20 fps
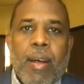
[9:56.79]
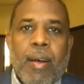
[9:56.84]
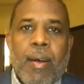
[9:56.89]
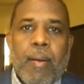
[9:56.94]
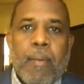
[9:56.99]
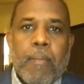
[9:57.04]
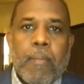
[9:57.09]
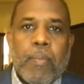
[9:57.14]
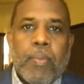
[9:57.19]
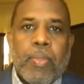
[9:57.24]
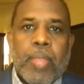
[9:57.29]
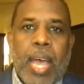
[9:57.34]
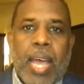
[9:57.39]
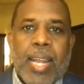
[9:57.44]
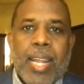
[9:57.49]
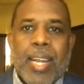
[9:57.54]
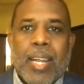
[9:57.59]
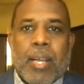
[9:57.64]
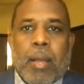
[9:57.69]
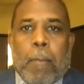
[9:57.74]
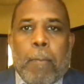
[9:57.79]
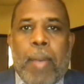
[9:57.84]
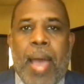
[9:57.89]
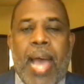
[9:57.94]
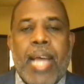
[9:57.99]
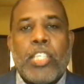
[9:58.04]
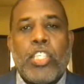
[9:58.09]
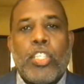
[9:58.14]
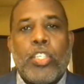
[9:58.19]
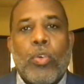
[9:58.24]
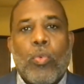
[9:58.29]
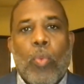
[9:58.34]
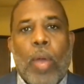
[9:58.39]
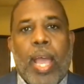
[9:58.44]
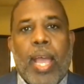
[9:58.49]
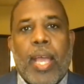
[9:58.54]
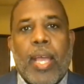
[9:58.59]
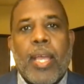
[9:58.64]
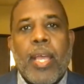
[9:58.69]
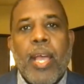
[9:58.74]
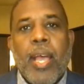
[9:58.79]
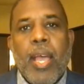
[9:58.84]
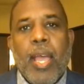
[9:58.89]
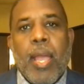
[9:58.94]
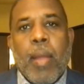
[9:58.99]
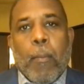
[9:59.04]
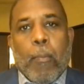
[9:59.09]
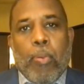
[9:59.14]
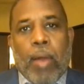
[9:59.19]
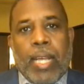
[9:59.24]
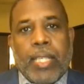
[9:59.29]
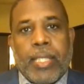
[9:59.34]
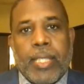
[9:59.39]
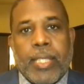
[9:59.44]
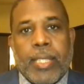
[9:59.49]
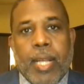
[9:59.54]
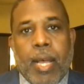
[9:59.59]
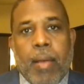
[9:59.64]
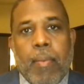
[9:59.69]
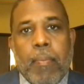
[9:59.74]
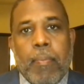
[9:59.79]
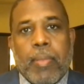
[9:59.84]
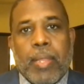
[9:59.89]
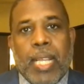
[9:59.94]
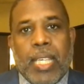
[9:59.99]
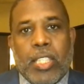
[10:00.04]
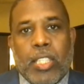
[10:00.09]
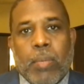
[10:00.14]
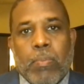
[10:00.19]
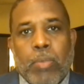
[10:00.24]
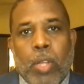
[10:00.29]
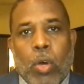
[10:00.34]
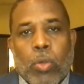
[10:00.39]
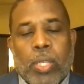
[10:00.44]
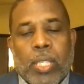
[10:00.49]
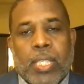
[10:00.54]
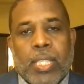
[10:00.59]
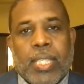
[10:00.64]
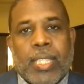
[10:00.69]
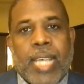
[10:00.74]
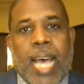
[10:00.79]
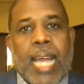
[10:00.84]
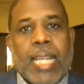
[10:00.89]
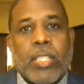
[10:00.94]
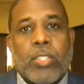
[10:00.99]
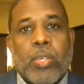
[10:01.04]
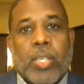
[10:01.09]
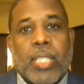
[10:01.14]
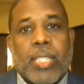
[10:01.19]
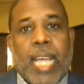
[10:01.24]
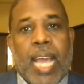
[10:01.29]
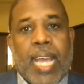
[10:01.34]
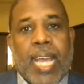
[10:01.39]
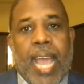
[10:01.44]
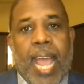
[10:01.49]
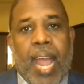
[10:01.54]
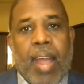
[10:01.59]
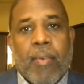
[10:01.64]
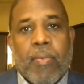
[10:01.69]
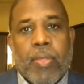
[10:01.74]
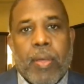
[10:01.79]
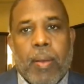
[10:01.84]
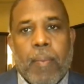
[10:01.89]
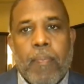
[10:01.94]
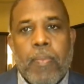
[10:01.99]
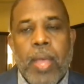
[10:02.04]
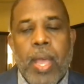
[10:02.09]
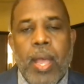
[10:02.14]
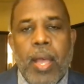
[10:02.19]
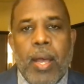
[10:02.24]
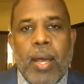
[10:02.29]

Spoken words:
that in a compassionate way embraces them, lets them know that society is going to take care of them,